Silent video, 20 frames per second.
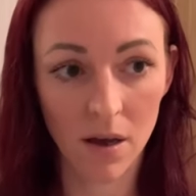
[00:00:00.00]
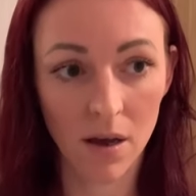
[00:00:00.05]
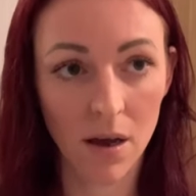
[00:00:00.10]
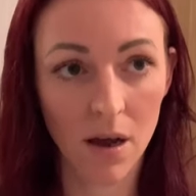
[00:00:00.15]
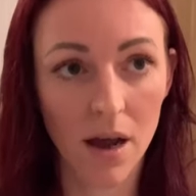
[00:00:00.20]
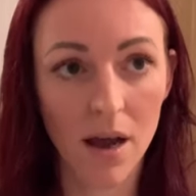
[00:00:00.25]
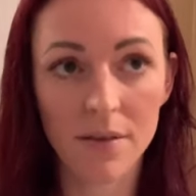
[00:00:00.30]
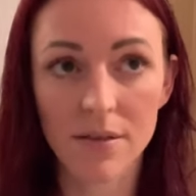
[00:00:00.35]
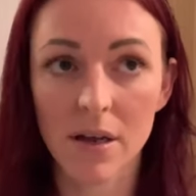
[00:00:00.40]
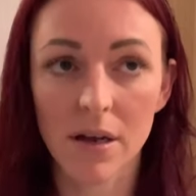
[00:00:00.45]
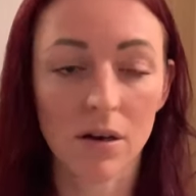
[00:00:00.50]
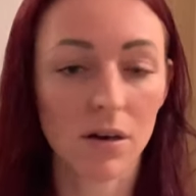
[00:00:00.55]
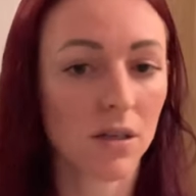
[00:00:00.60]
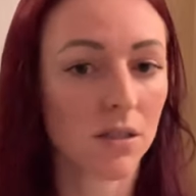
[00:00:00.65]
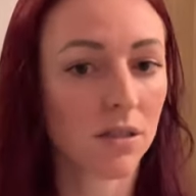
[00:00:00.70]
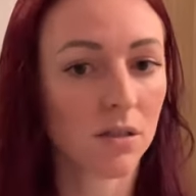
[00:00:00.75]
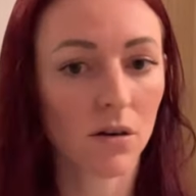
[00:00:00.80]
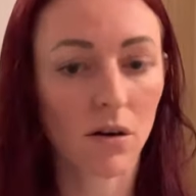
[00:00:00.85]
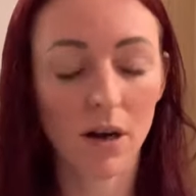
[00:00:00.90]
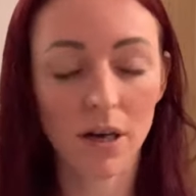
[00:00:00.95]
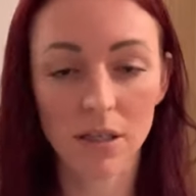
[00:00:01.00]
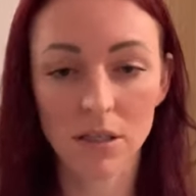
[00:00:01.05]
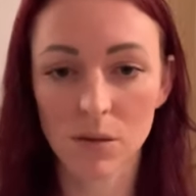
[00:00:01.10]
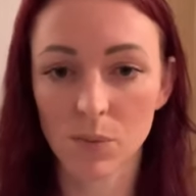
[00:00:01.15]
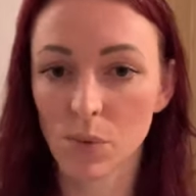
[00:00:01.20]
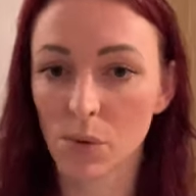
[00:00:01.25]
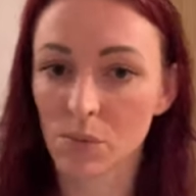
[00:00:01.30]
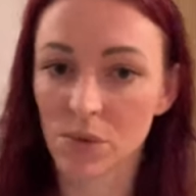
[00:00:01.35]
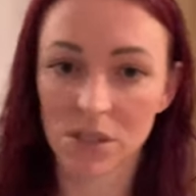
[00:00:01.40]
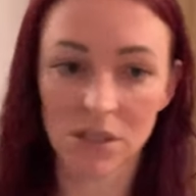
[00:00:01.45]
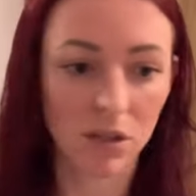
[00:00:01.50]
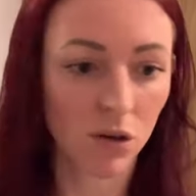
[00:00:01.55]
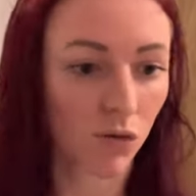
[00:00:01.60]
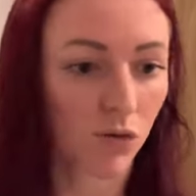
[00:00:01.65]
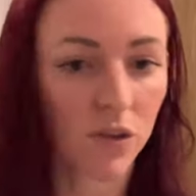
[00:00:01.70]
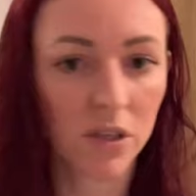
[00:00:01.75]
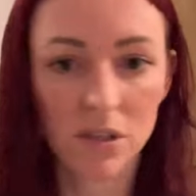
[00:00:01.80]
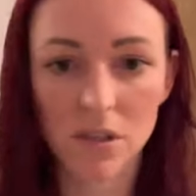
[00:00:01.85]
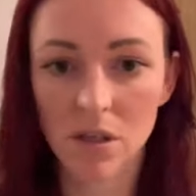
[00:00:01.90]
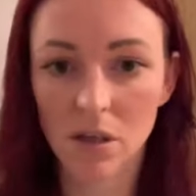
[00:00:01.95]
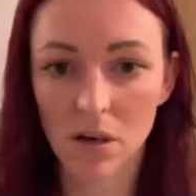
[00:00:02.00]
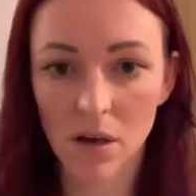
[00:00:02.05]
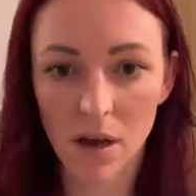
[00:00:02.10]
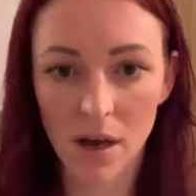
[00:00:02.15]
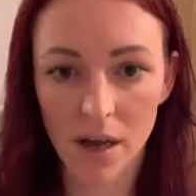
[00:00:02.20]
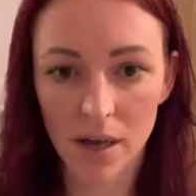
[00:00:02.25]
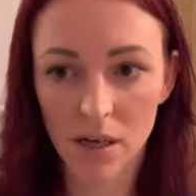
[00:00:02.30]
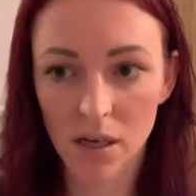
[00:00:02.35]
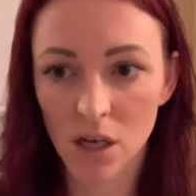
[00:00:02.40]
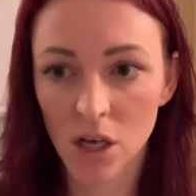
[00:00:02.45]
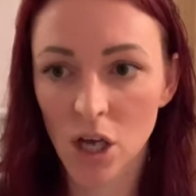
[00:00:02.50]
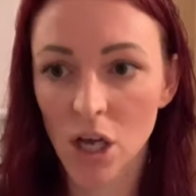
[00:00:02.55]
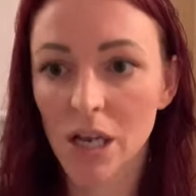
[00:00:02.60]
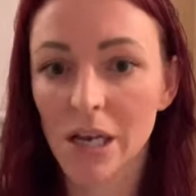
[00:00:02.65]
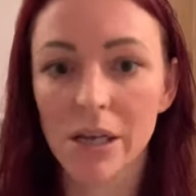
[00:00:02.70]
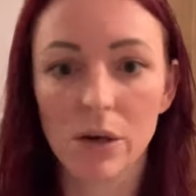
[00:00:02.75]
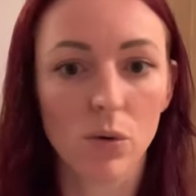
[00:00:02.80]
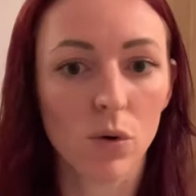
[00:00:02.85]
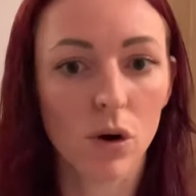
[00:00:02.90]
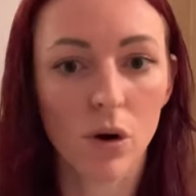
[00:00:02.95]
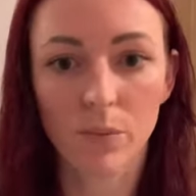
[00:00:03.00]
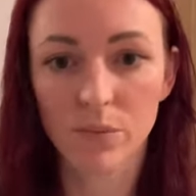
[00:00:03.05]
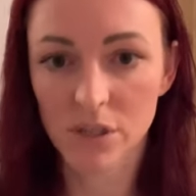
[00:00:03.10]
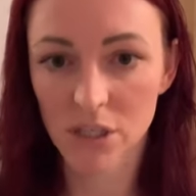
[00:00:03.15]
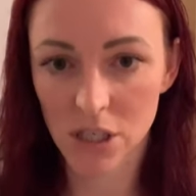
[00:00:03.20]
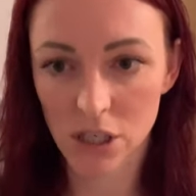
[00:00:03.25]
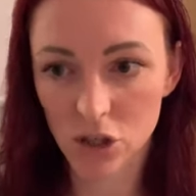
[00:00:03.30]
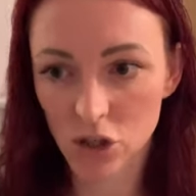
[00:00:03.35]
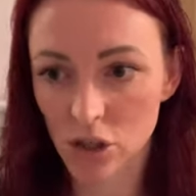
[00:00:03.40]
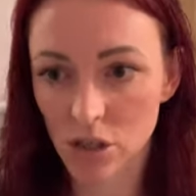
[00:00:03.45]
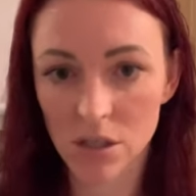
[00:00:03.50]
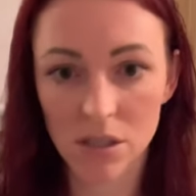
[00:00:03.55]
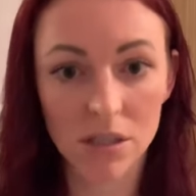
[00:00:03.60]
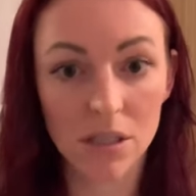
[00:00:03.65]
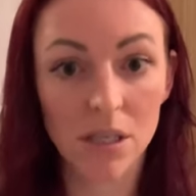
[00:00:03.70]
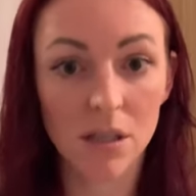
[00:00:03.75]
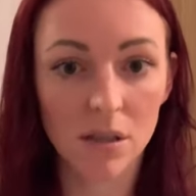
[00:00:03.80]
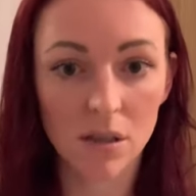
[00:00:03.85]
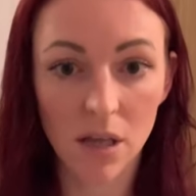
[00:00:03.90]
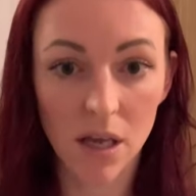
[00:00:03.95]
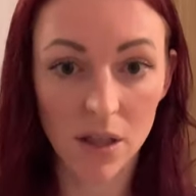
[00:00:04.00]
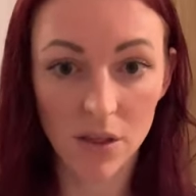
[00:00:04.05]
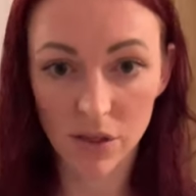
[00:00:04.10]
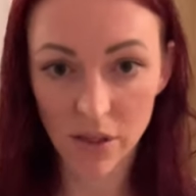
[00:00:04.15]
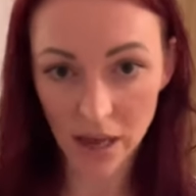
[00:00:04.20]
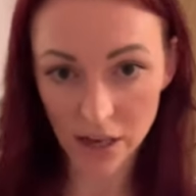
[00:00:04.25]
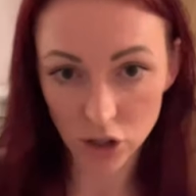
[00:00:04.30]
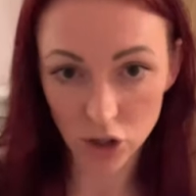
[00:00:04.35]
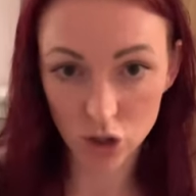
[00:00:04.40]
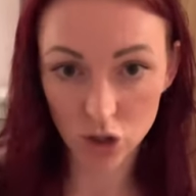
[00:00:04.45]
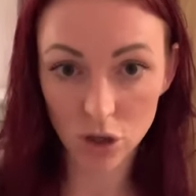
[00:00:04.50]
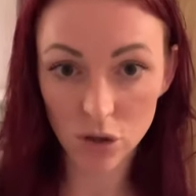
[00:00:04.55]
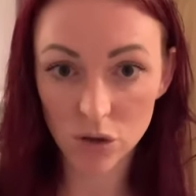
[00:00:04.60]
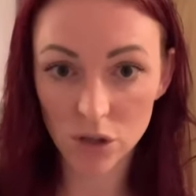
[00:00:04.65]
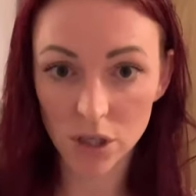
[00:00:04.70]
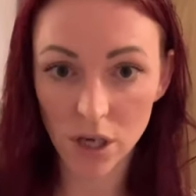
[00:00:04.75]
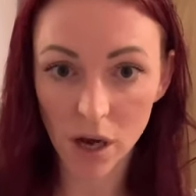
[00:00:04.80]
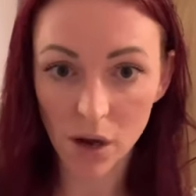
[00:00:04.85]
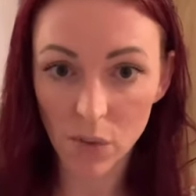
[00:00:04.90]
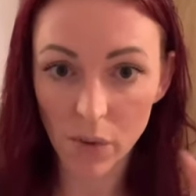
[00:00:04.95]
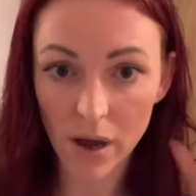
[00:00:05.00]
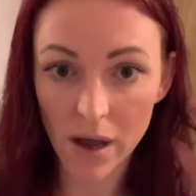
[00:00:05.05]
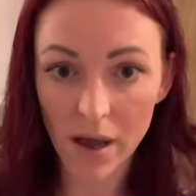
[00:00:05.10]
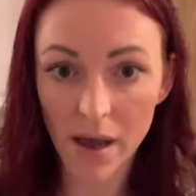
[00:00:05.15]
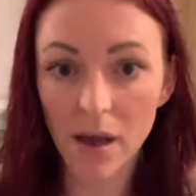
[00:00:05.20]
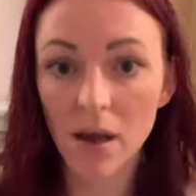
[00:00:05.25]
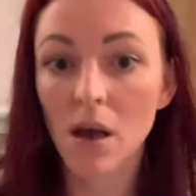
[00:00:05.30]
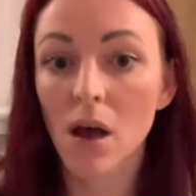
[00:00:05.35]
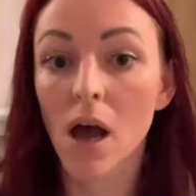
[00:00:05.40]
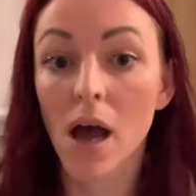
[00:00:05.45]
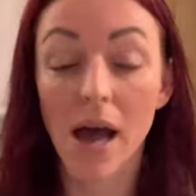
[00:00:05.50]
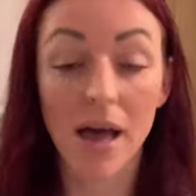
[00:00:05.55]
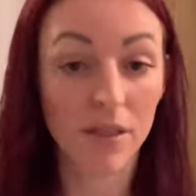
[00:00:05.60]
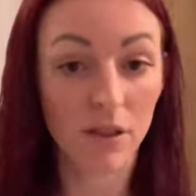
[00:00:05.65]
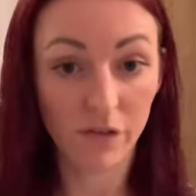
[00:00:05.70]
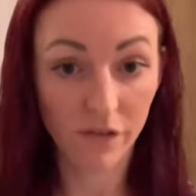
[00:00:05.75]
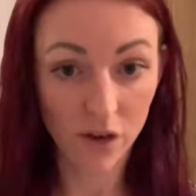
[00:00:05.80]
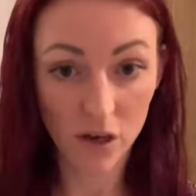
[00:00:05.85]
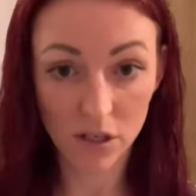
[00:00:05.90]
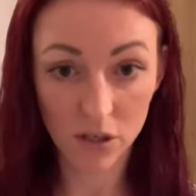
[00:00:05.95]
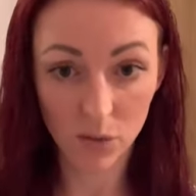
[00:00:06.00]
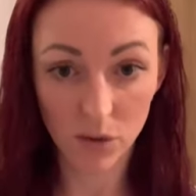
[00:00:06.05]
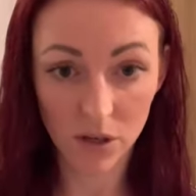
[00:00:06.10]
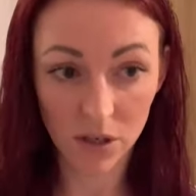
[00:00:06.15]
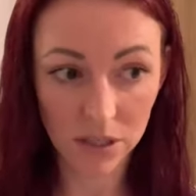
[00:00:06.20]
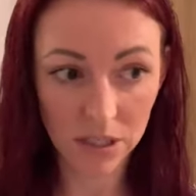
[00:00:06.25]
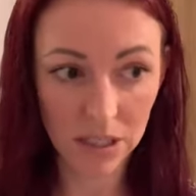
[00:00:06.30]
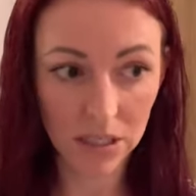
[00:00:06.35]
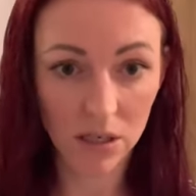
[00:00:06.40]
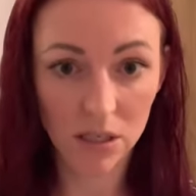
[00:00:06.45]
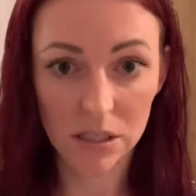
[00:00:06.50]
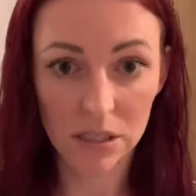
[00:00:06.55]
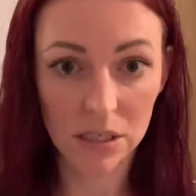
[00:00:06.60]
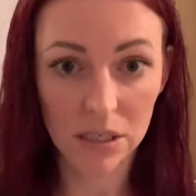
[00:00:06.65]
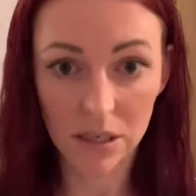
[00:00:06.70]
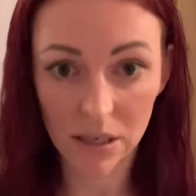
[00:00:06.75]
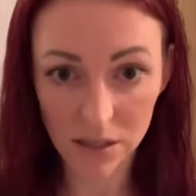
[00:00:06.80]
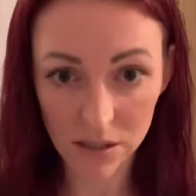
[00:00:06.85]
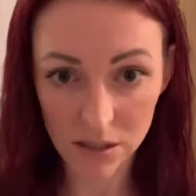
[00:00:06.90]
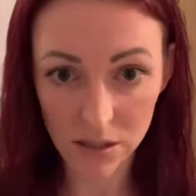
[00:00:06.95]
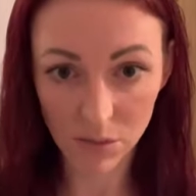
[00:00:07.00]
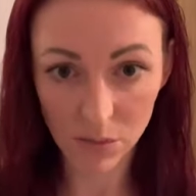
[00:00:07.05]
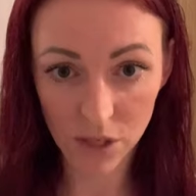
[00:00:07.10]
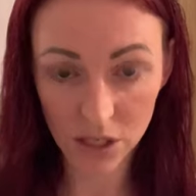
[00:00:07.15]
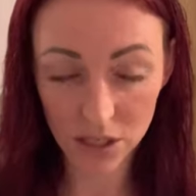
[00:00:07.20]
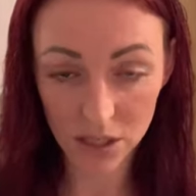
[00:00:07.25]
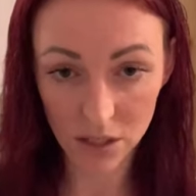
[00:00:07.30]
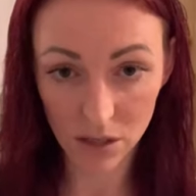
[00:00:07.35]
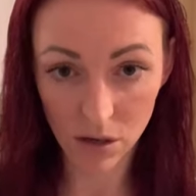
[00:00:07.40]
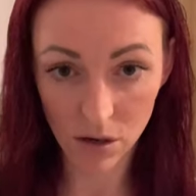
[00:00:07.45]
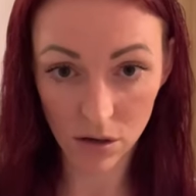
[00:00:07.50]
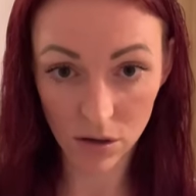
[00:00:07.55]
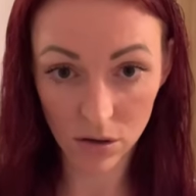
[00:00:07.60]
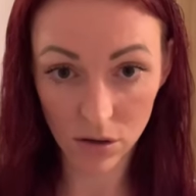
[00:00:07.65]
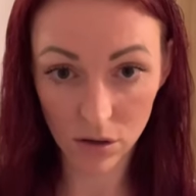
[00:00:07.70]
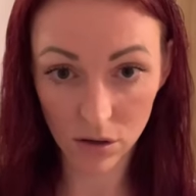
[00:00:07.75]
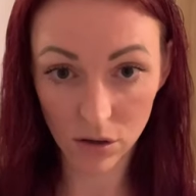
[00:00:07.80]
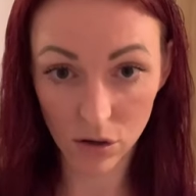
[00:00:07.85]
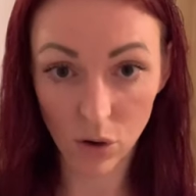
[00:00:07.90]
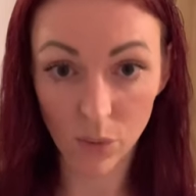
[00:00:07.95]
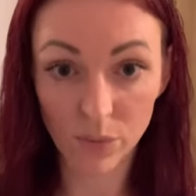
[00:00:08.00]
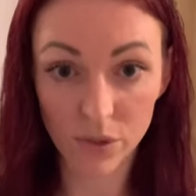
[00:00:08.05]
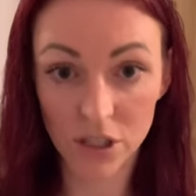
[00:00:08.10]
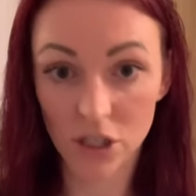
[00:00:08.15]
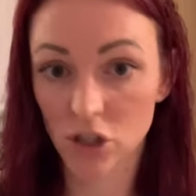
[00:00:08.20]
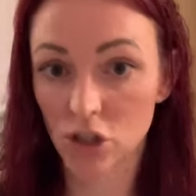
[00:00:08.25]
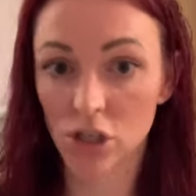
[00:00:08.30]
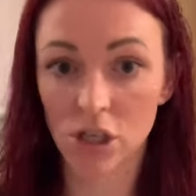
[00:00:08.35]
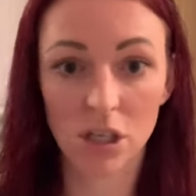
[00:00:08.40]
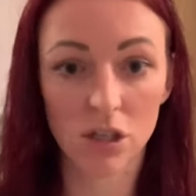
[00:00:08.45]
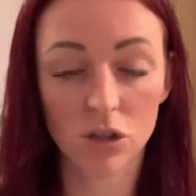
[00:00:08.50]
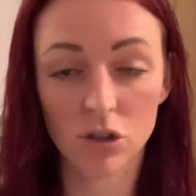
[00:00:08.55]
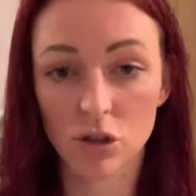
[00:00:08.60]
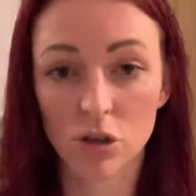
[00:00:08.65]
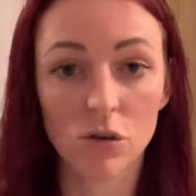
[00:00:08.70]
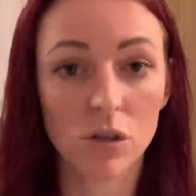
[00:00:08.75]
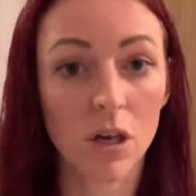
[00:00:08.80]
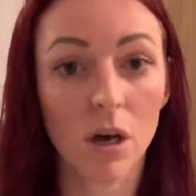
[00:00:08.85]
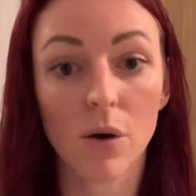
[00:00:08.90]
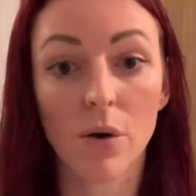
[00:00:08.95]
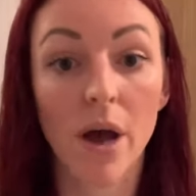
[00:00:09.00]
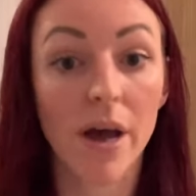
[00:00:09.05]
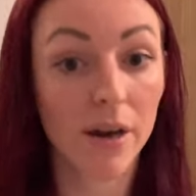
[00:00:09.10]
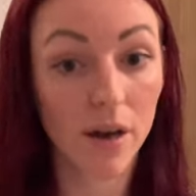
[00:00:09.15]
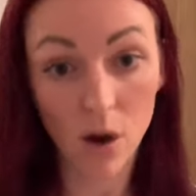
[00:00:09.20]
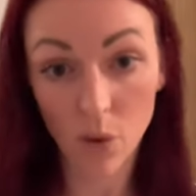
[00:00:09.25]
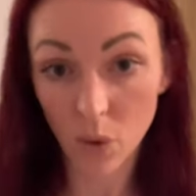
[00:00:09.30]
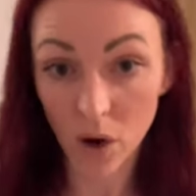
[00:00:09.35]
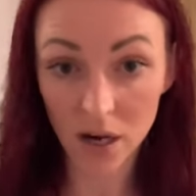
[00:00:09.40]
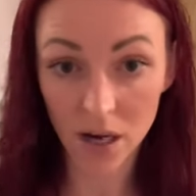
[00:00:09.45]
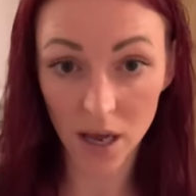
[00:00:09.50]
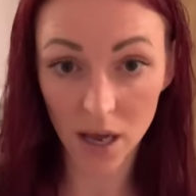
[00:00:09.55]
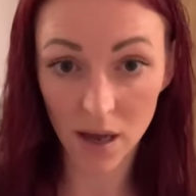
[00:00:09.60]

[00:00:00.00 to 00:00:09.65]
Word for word: and then I started to put myself into like little competitions in in that studio where and the first one I did I did an intermediate competition in the studio and I won it.